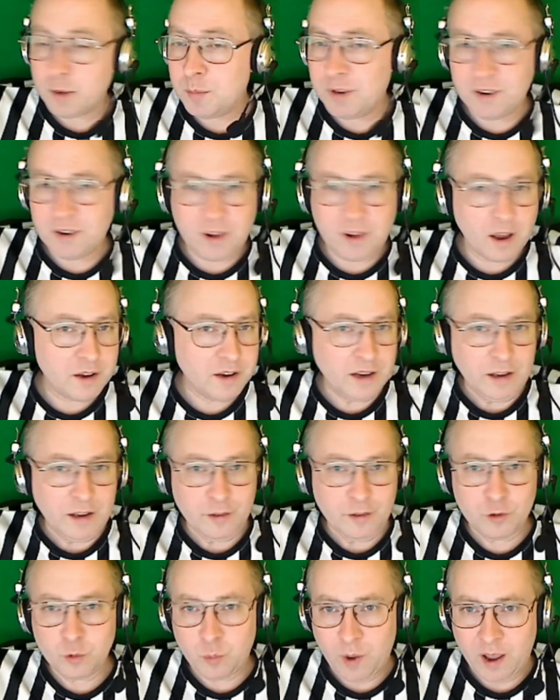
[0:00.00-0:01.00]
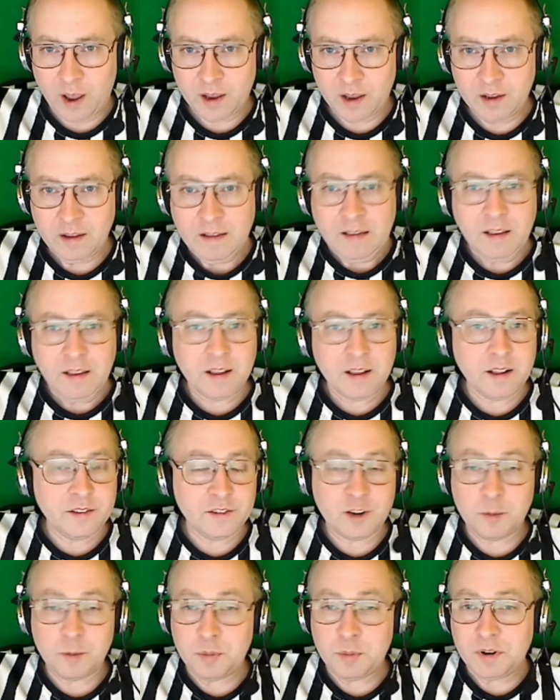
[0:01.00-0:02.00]
can be done either way.
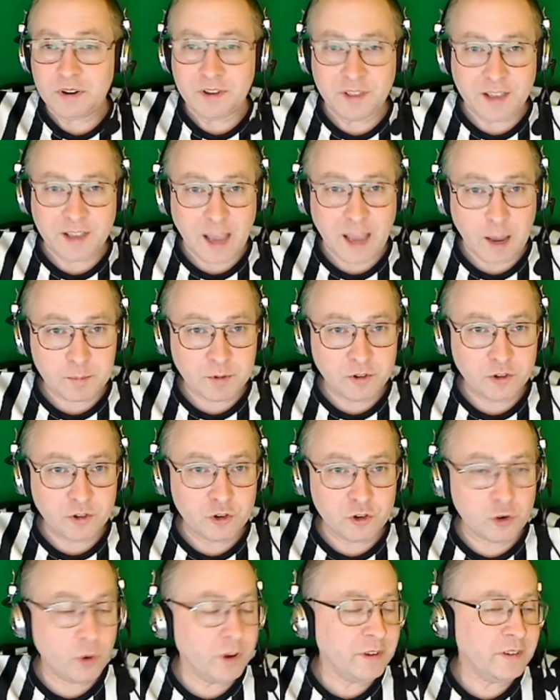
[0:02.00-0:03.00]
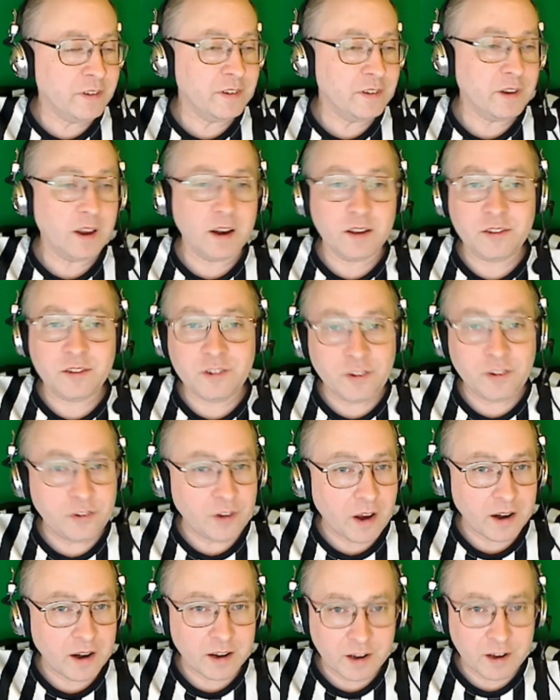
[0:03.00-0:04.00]
It's typically the captain's choice and is
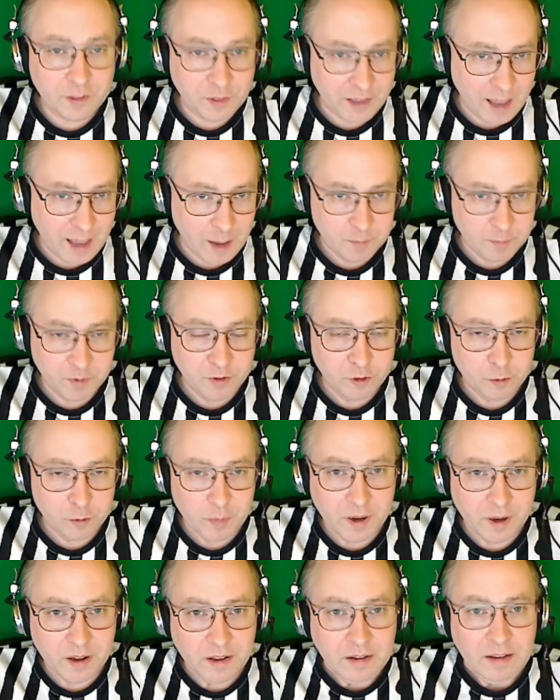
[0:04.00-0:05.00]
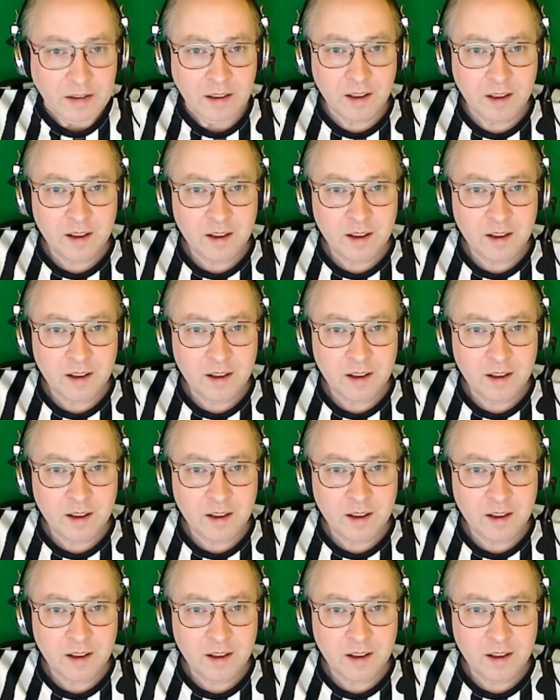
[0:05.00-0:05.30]
decided at the captain's meeting.